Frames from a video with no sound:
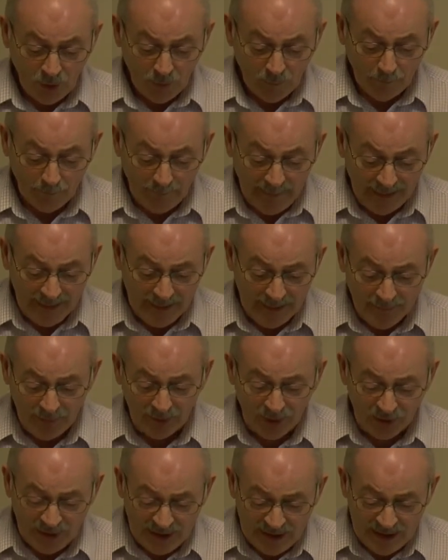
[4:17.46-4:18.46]
Many
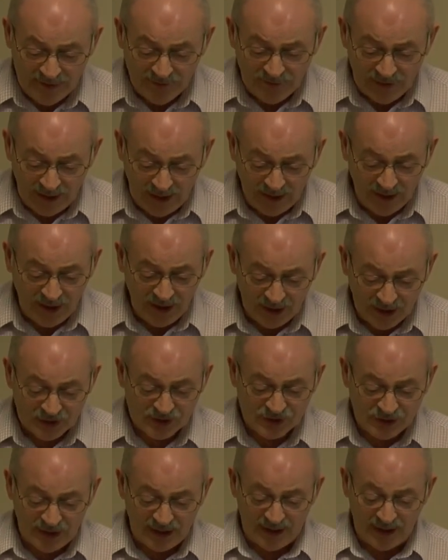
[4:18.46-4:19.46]
believed in
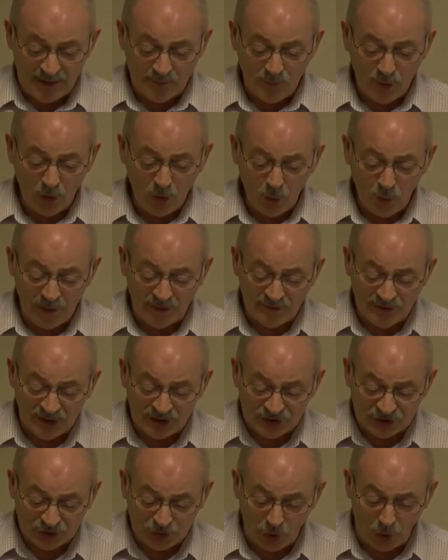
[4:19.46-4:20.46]
his name when they
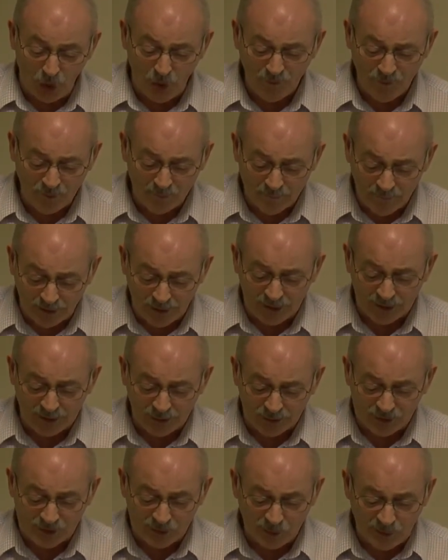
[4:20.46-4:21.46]
saw the
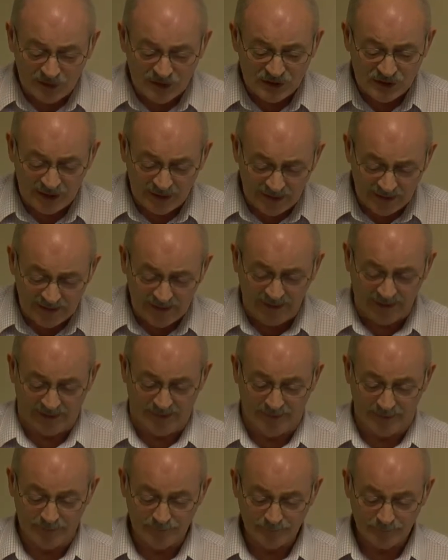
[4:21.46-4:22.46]
miracles which he
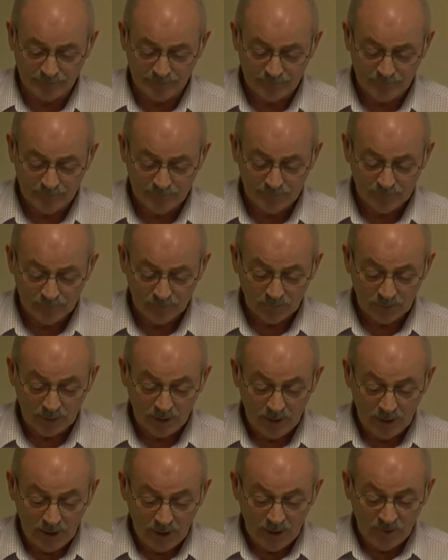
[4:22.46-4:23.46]
did.
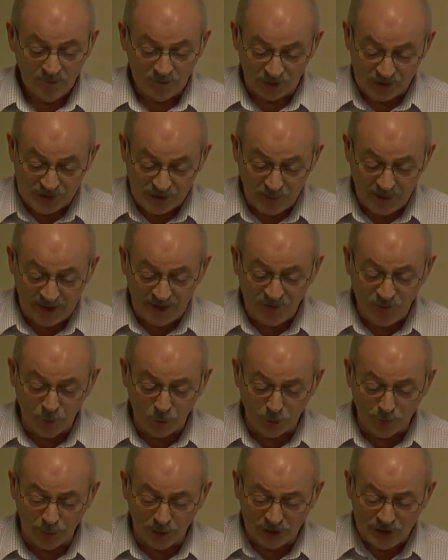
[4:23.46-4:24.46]
Verse
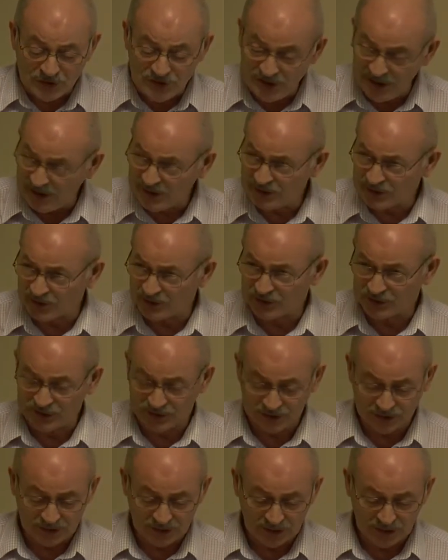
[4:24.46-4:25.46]
24, but
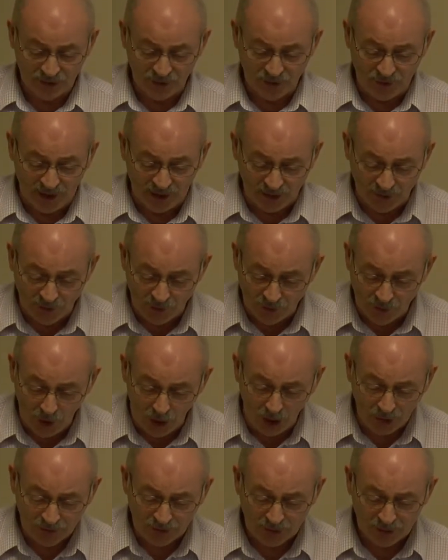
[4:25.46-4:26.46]
Jesus did
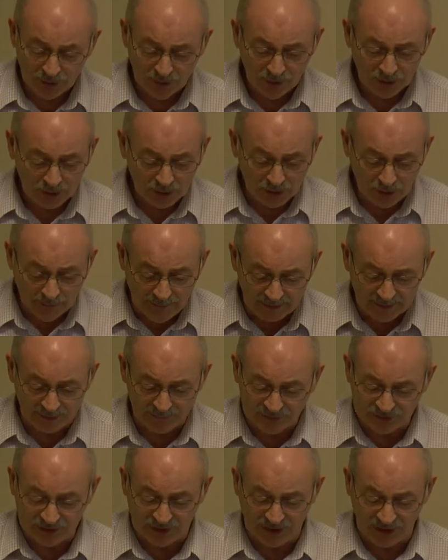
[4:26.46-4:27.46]
not commit
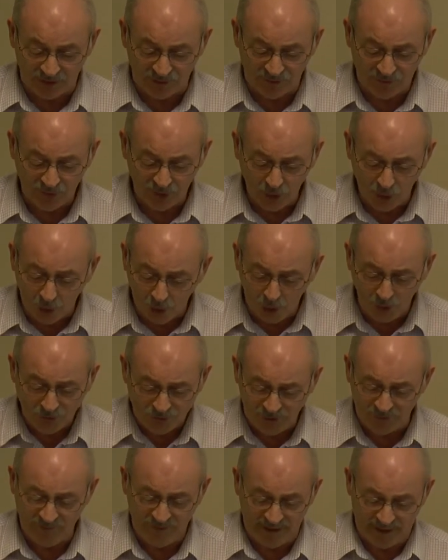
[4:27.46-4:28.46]
himself
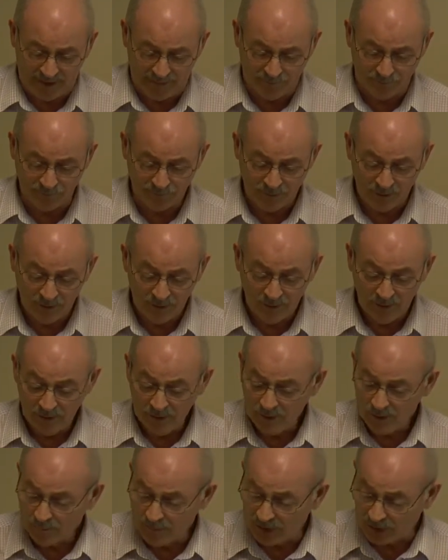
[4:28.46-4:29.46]
unto them
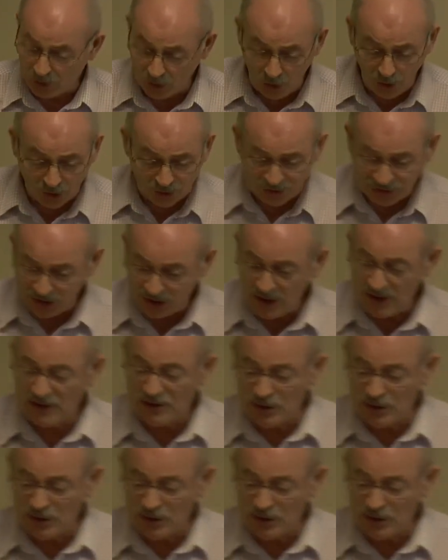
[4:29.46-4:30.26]
because he